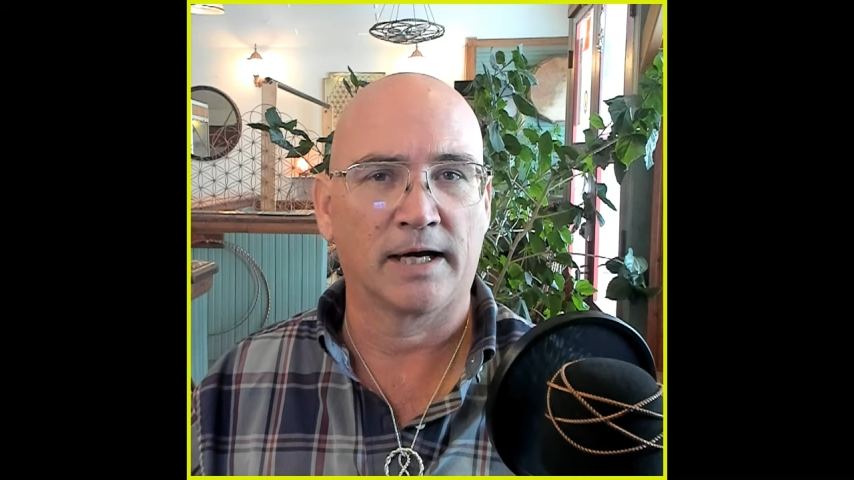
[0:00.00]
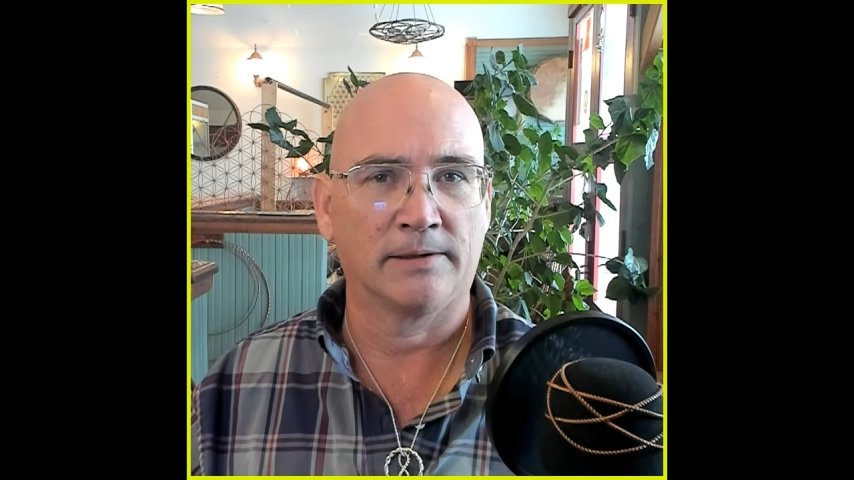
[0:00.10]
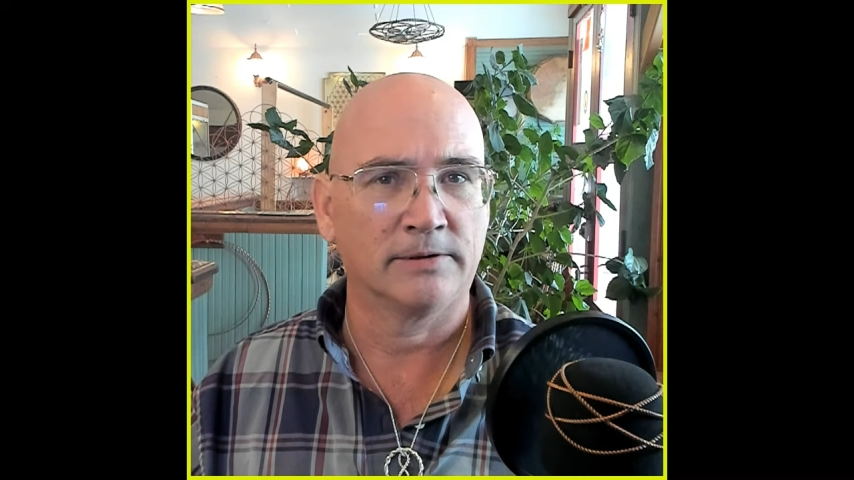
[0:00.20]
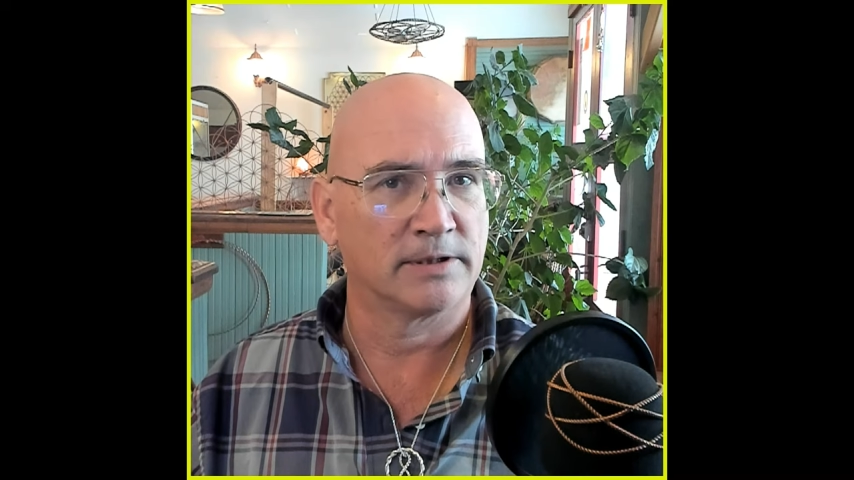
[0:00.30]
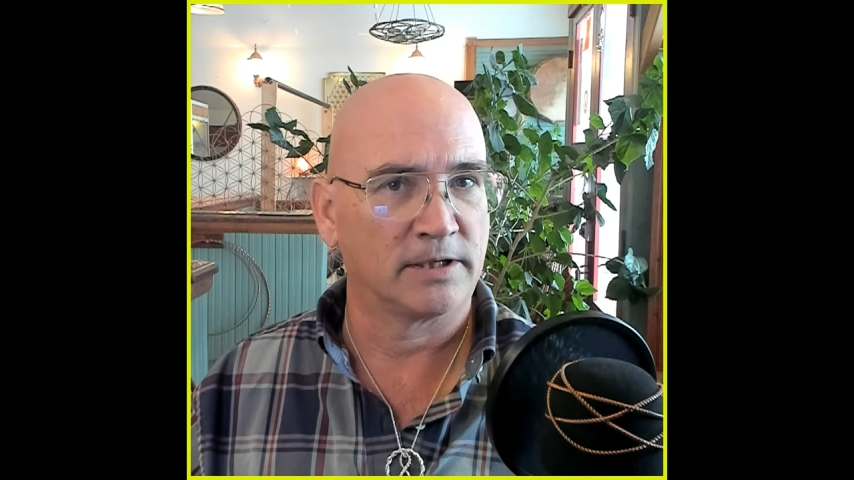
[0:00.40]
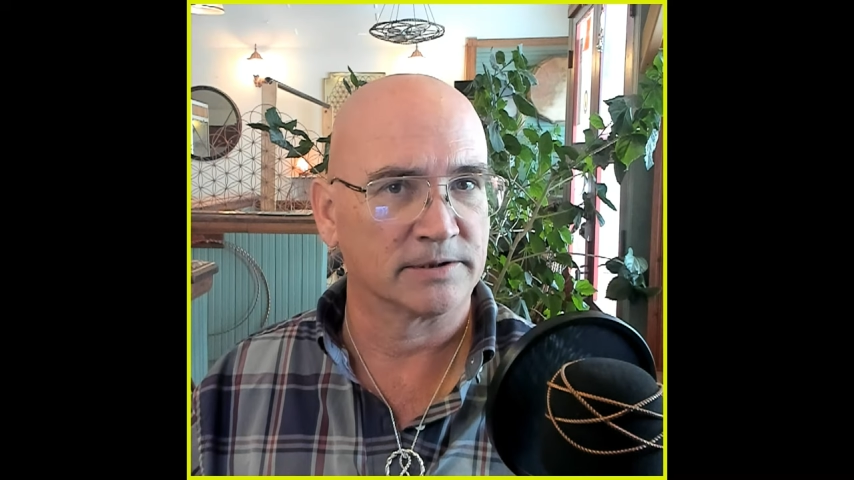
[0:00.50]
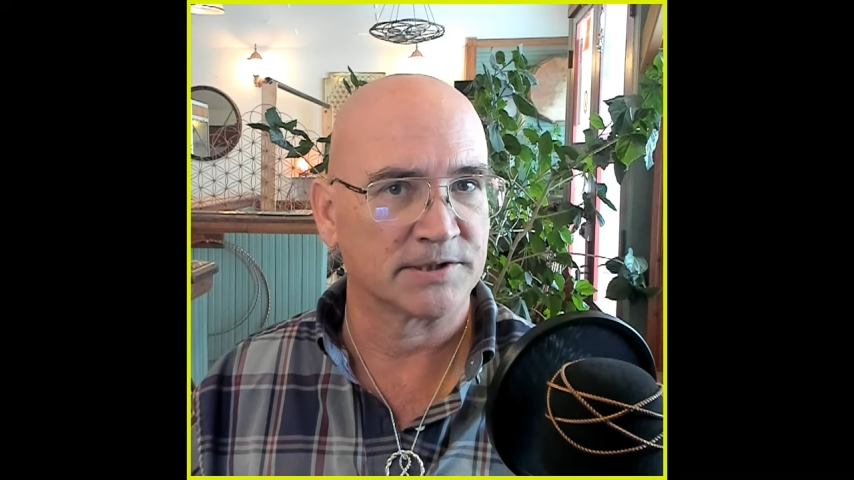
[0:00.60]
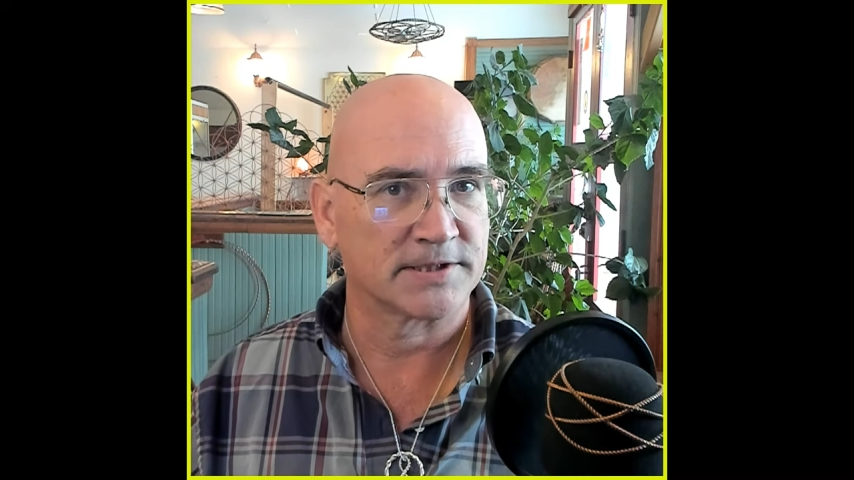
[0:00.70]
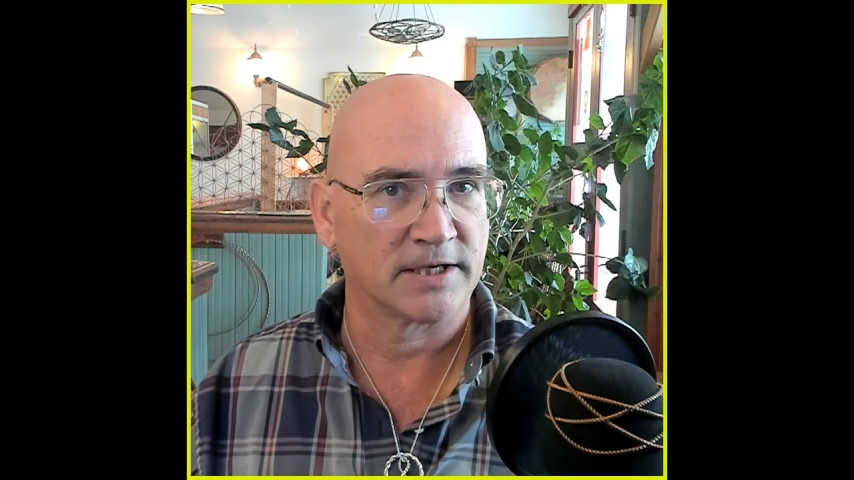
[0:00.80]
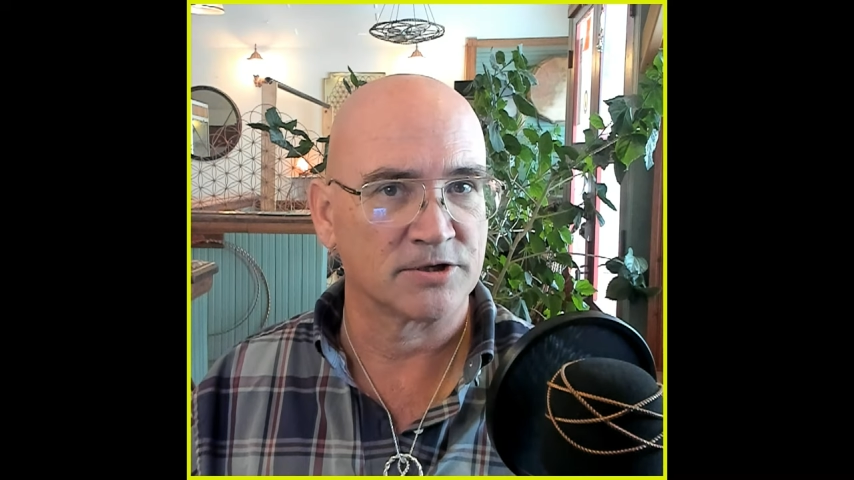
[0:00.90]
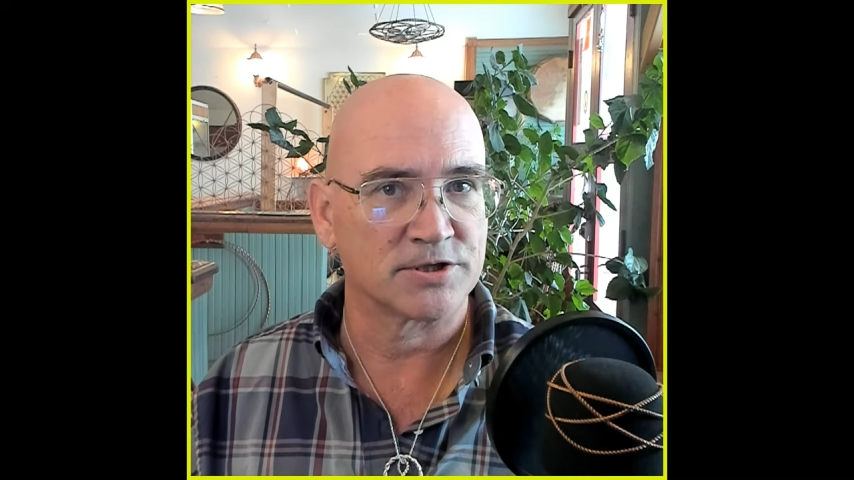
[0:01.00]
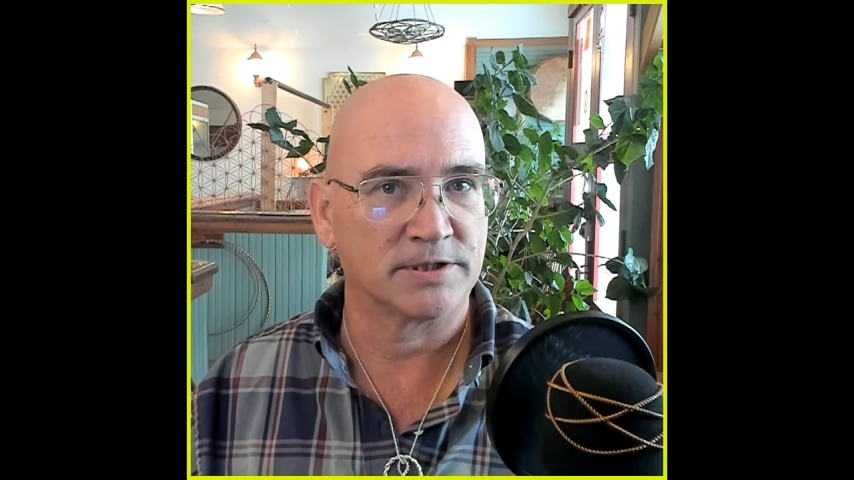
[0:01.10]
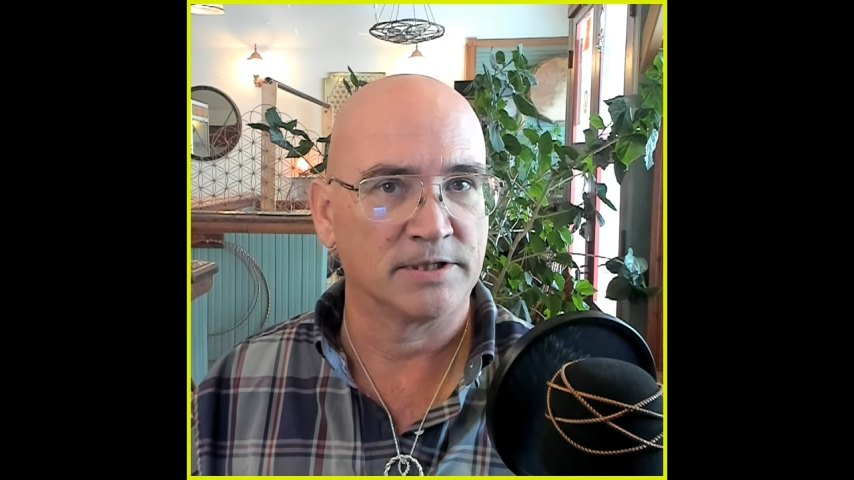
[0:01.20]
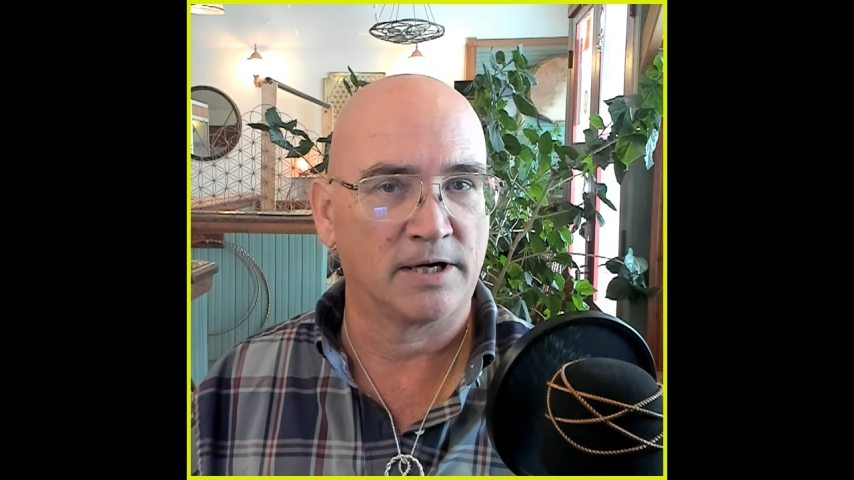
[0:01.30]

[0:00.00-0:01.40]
hour-long discussion